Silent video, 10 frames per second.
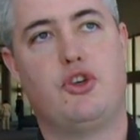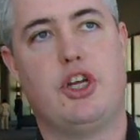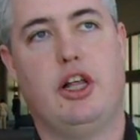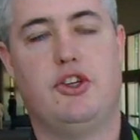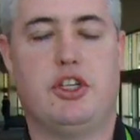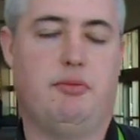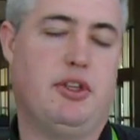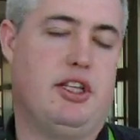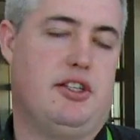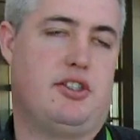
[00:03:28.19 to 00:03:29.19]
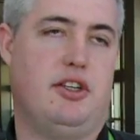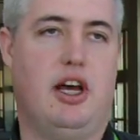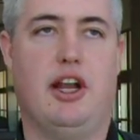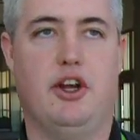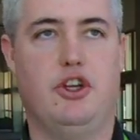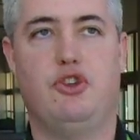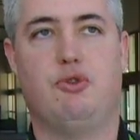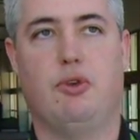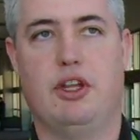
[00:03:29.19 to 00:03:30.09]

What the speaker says: challenging, but that's not unusual.